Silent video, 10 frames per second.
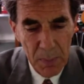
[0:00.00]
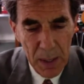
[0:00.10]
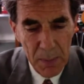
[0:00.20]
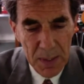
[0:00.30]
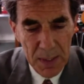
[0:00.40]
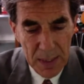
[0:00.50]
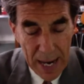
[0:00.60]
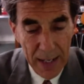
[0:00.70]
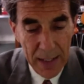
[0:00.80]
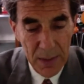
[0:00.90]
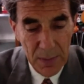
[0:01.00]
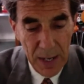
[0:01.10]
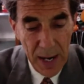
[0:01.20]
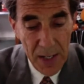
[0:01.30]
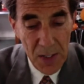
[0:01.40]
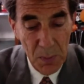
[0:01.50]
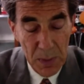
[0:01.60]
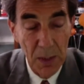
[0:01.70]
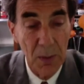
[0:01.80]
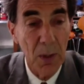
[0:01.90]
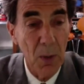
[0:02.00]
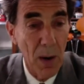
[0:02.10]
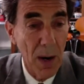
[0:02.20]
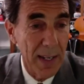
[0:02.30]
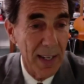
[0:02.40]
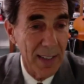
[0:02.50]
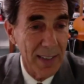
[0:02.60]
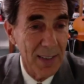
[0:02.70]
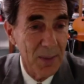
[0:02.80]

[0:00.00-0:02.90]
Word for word: Bob stacks of cash. We don't know why yet.